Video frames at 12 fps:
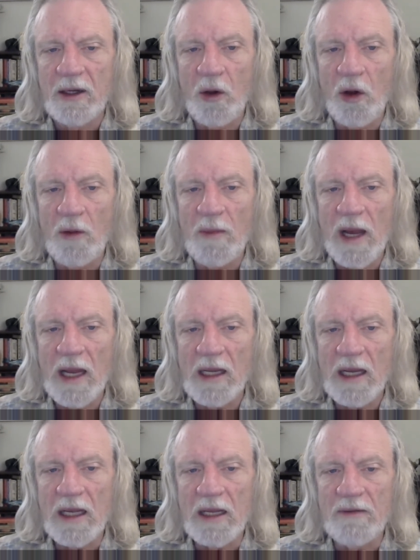All my
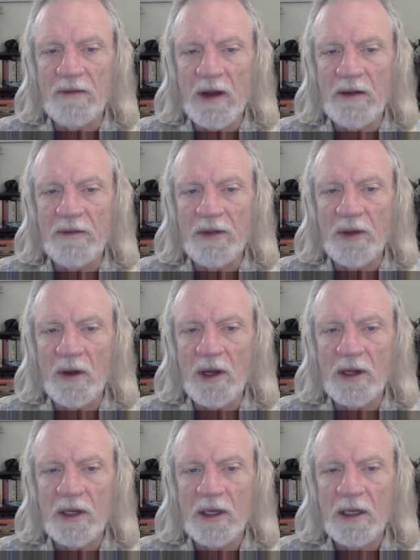life, I've
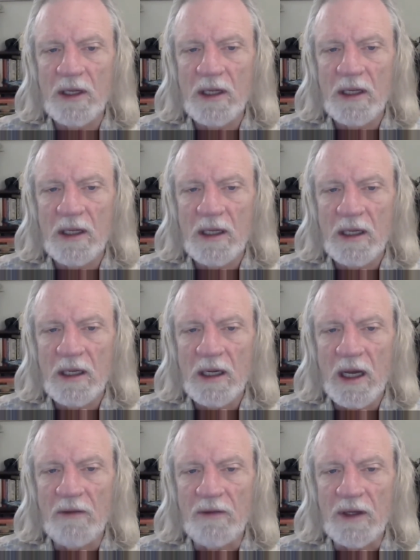thought
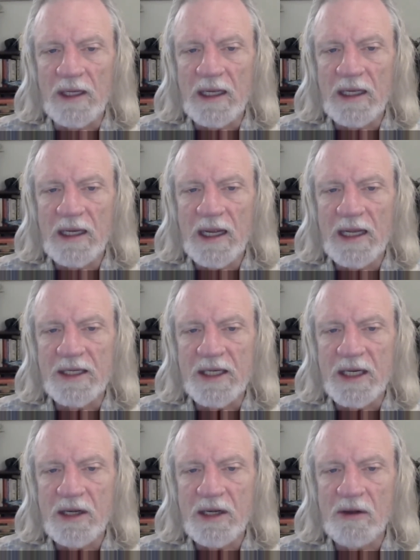of Lincoln as
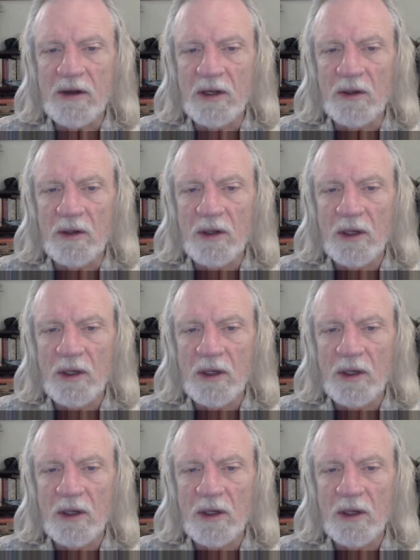a hero